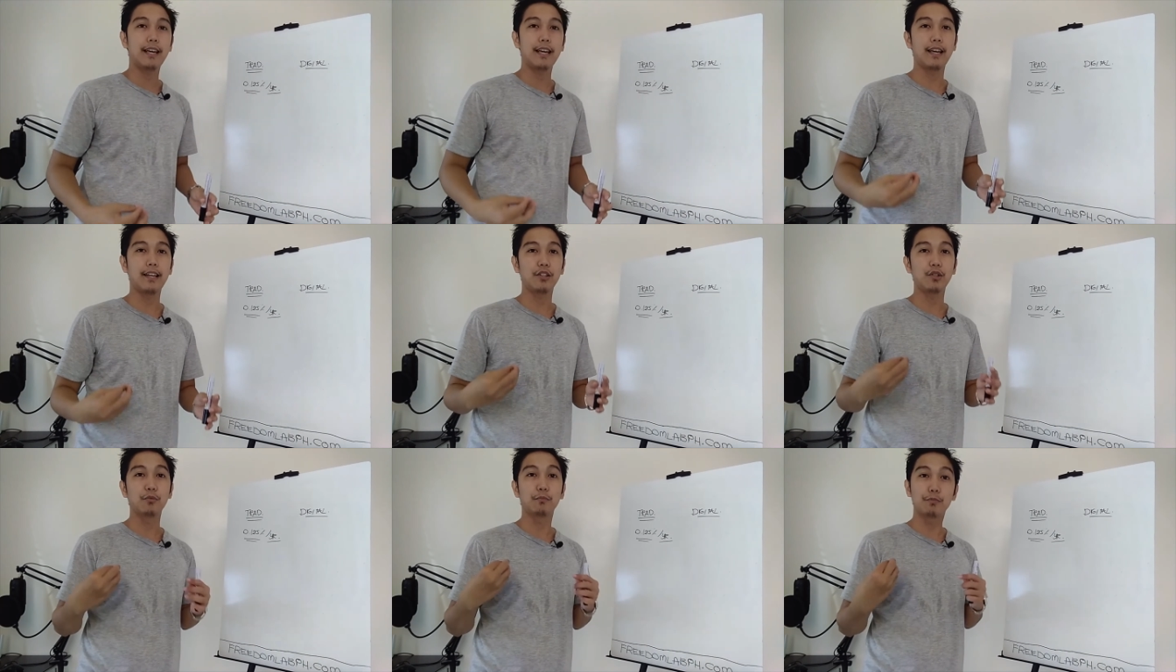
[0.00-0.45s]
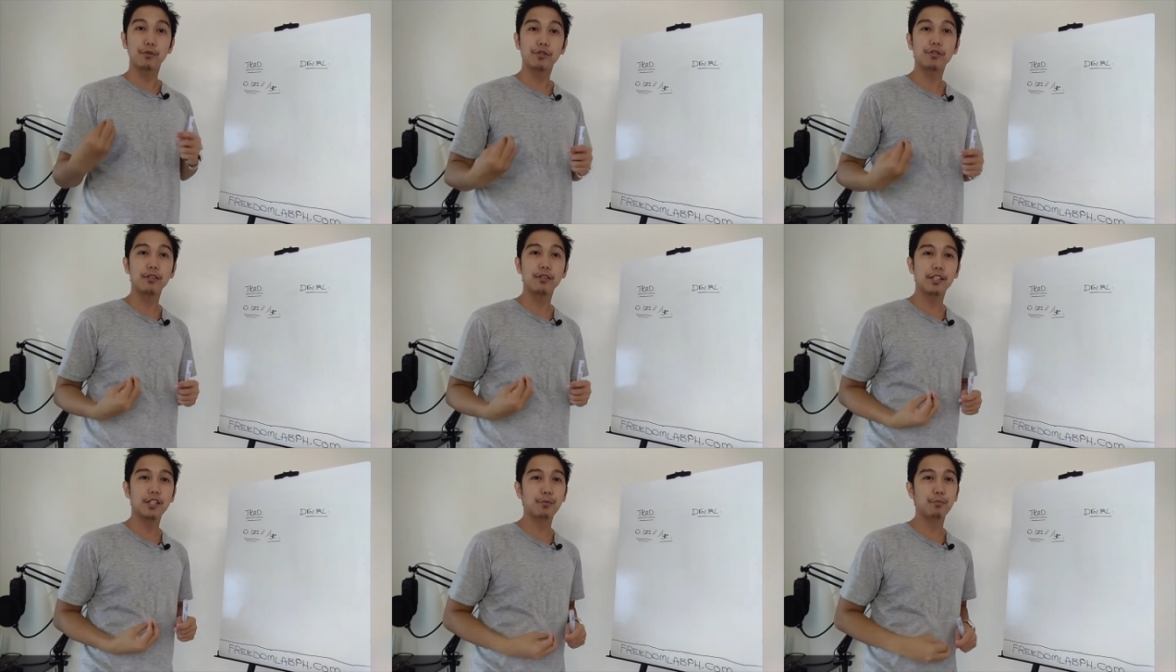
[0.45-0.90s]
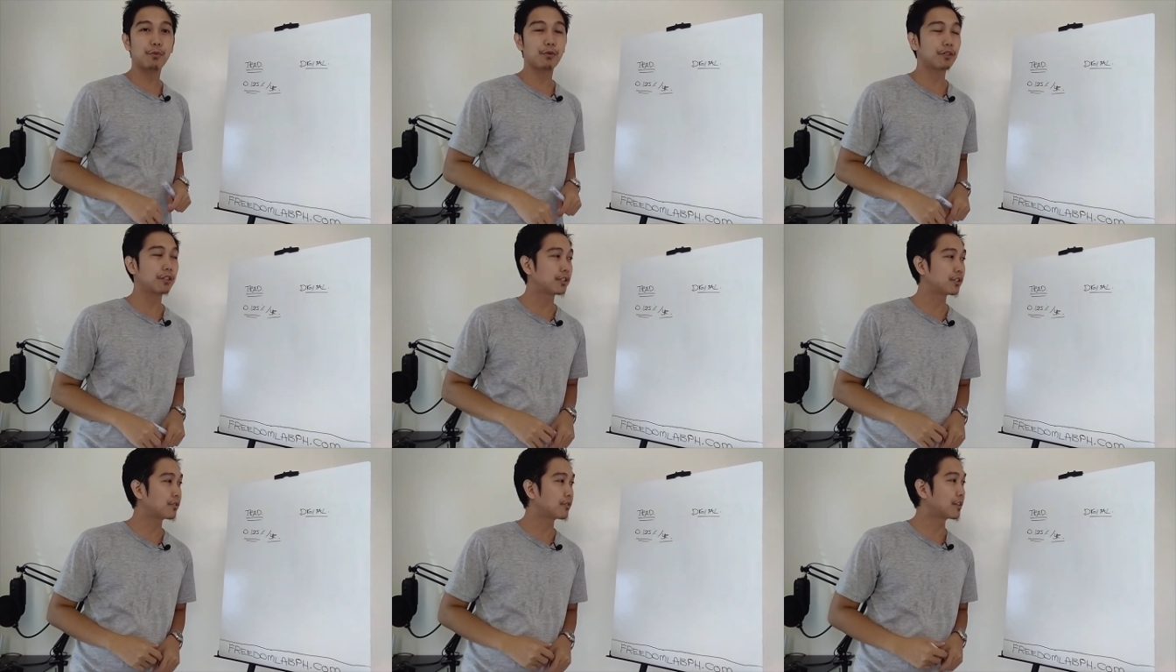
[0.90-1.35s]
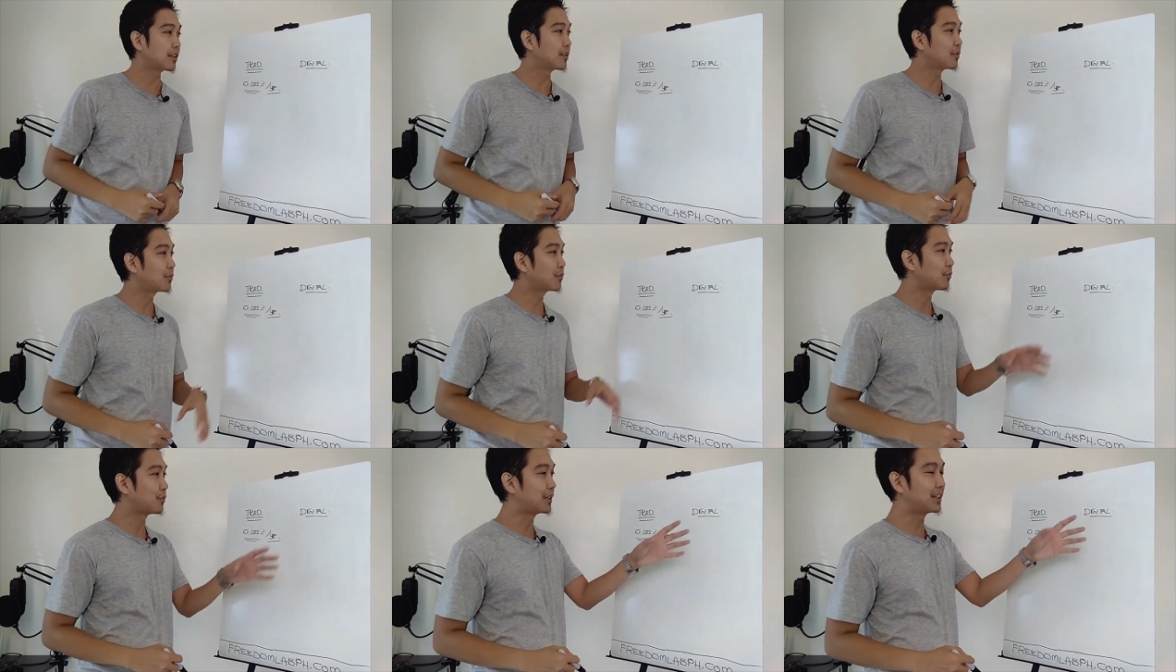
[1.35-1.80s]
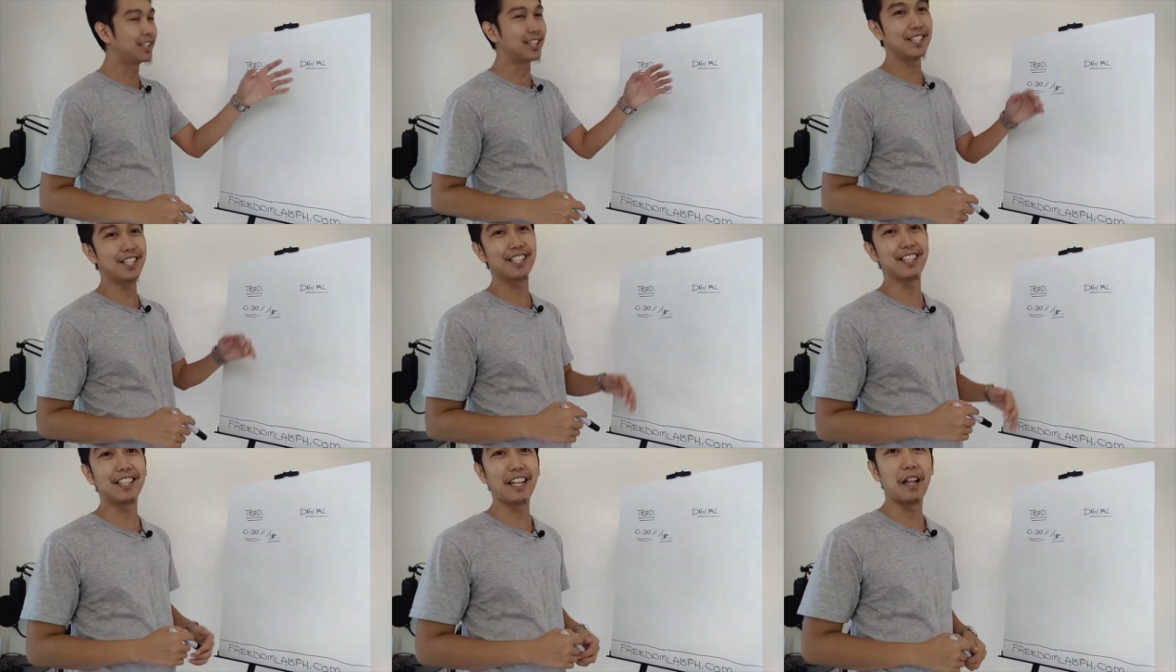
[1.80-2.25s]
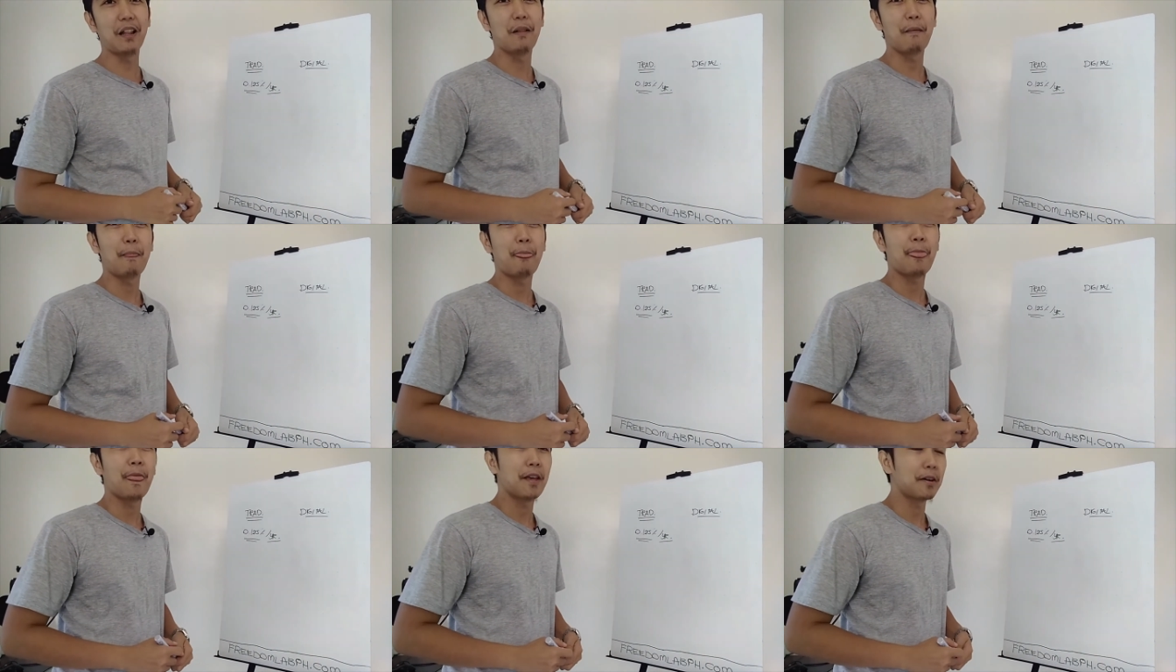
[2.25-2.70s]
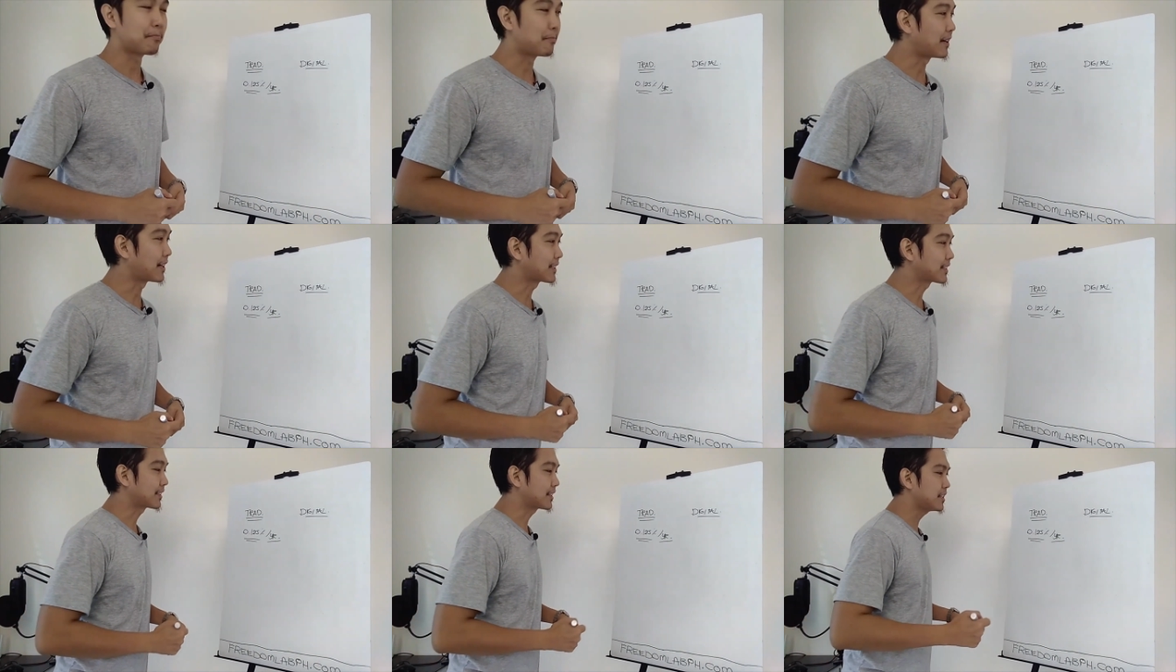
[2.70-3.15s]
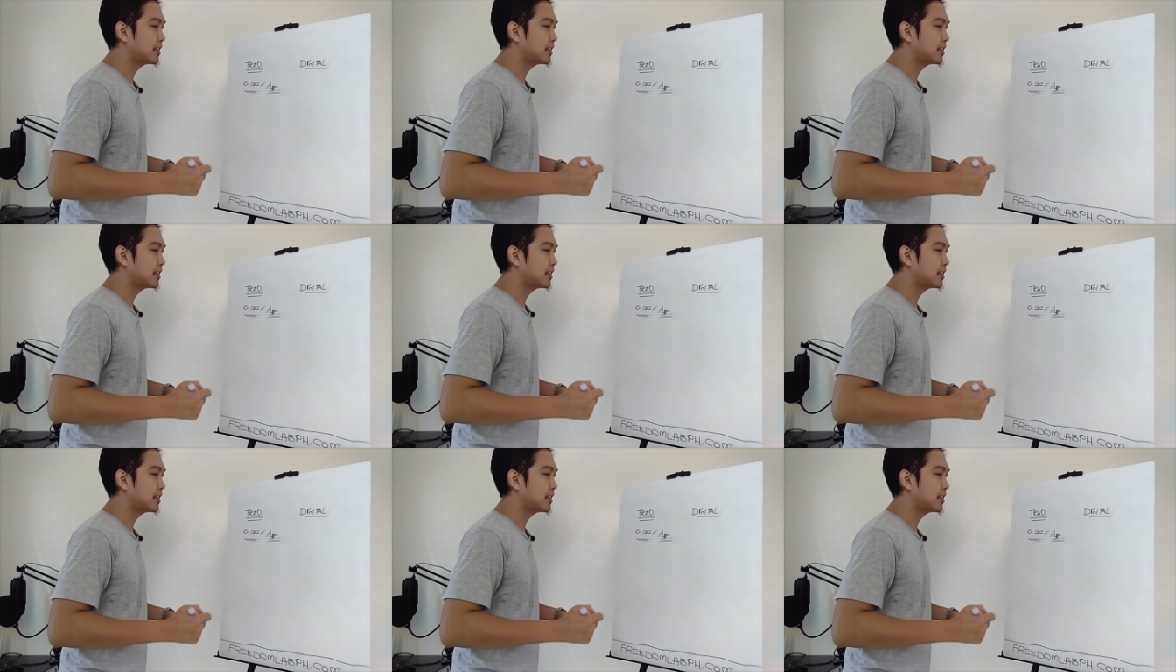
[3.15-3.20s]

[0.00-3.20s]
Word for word: and yung personal experience ko rin with digital banks.